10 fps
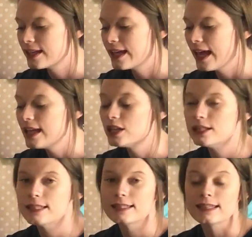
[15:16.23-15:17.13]
Kate
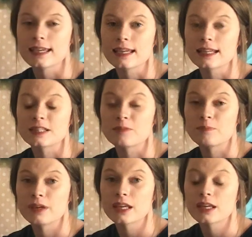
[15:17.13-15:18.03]
could see its
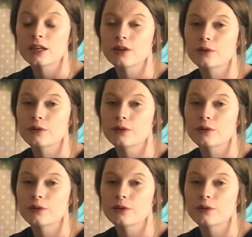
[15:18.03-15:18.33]
big